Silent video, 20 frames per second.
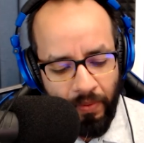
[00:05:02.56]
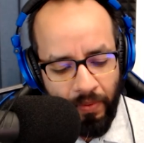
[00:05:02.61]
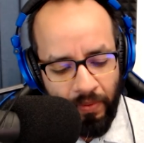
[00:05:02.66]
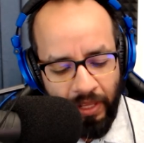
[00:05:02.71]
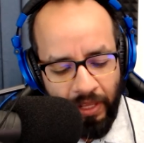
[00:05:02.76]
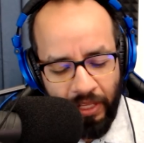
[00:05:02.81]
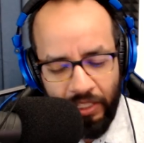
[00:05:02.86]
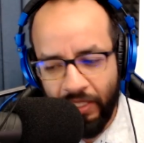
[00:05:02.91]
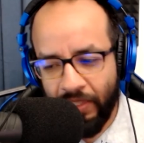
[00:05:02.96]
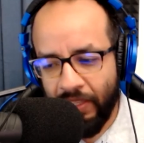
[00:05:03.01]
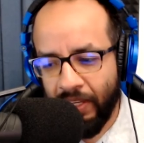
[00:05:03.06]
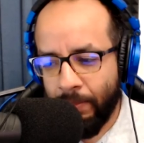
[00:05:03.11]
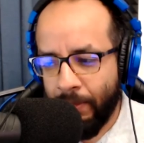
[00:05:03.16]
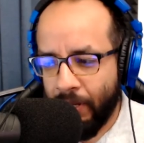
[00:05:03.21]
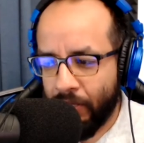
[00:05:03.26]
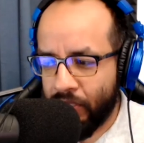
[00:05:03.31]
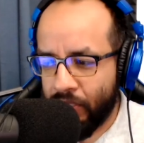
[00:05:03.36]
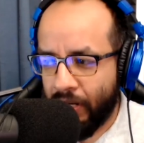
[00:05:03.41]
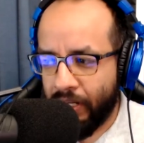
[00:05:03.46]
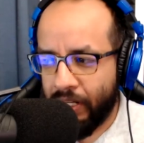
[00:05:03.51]
that's the thing
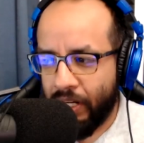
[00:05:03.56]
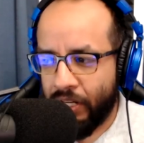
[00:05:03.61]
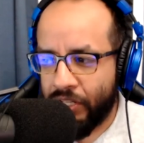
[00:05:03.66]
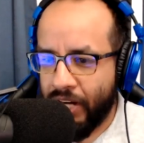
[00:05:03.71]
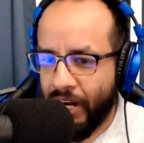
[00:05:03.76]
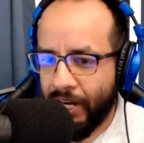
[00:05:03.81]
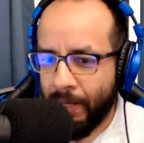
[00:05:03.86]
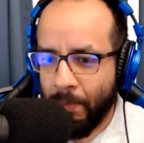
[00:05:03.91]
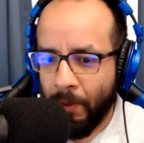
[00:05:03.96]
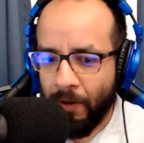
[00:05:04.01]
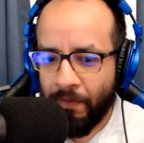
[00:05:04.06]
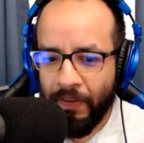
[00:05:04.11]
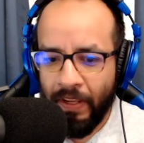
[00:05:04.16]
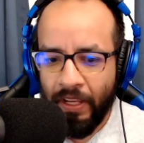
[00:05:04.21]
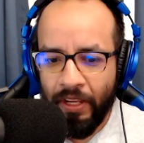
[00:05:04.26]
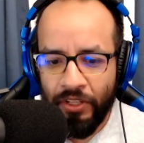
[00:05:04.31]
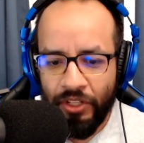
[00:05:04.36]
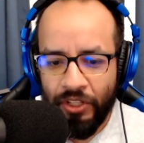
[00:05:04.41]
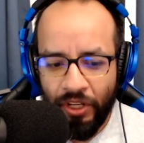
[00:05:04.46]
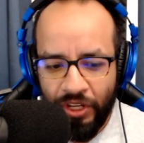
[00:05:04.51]
about talking to Jack Murphy.
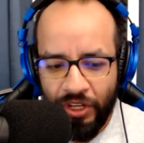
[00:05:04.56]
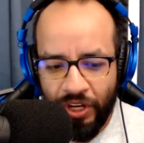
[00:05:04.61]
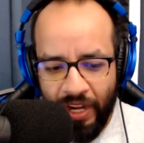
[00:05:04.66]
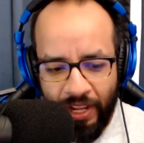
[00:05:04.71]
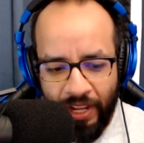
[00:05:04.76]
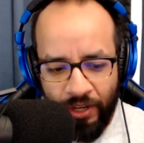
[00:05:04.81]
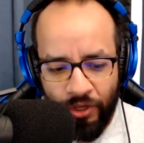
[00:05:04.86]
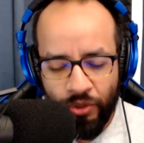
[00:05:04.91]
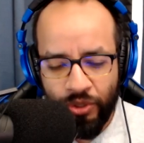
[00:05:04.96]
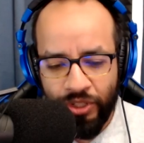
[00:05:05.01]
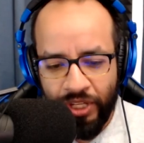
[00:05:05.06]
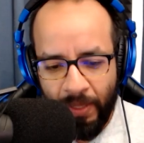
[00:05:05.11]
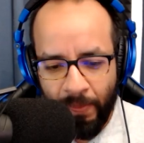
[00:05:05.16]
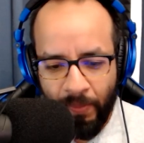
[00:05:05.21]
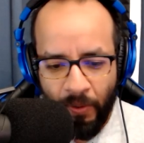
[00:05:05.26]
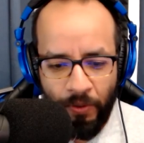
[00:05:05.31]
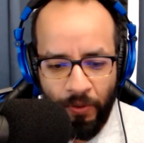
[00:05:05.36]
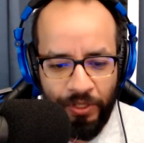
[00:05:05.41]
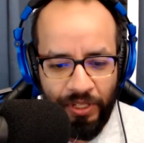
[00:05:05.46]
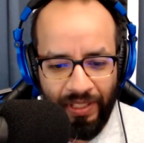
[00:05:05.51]
He's such an interesting
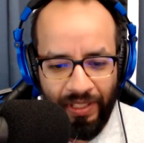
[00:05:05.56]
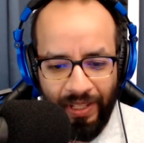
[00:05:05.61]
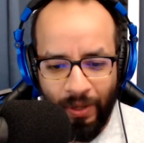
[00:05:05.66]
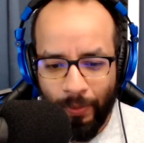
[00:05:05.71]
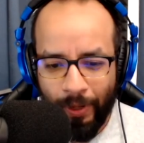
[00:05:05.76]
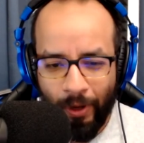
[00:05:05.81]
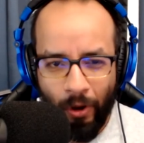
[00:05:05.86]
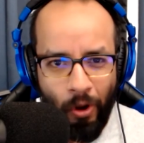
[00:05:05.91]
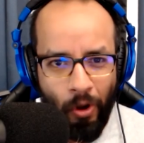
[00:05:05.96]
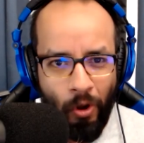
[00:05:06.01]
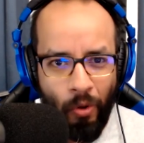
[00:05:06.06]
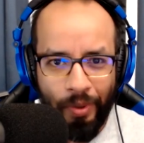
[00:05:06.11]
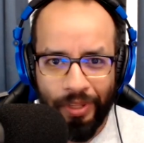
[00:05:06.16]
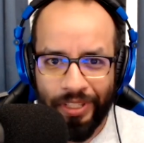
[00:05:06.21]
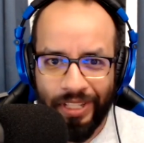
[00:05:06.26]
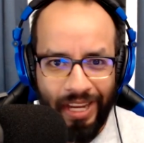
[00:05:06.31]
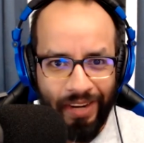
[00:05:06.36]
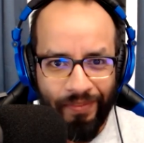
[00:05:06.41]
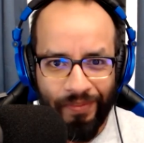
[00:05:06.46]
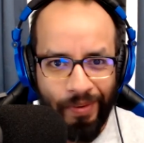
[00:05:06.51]
person that we always
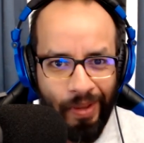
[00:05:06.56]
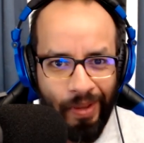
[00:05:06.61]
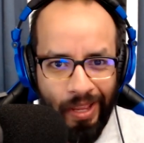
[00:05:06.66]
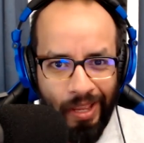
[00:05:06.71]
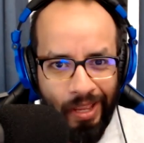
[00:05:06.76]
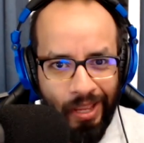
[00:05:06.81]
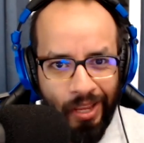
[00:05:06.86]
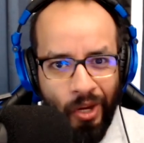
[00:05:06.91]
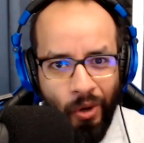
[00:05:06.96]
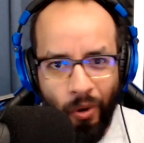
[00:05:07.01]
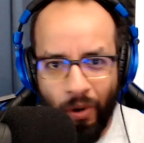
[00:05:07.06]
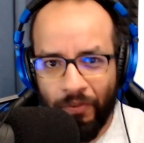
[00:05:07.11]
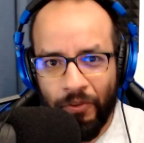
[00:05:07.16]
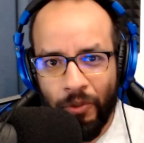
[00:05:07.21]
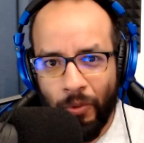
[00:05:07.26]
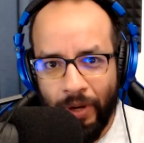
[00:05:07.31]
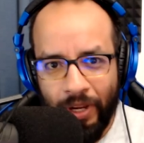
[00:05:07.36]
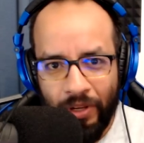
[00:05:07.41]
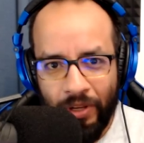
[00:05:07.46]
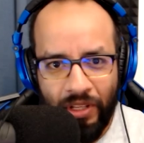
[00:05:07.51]
kind of go off the
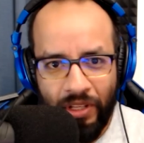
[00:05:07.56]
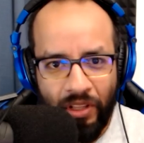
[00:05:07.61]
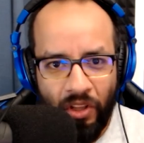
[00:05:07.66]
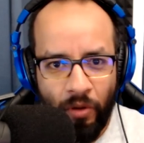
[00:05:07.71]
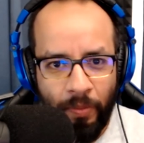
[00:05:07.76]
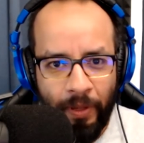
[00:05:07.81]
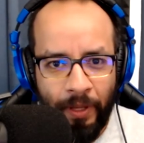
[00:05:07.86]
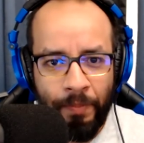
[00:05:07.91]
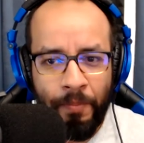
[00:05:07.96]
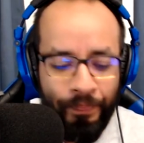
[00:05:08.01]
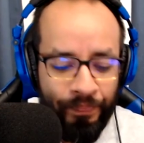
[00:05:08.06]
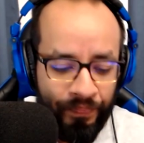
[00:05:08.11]
rails a little bit.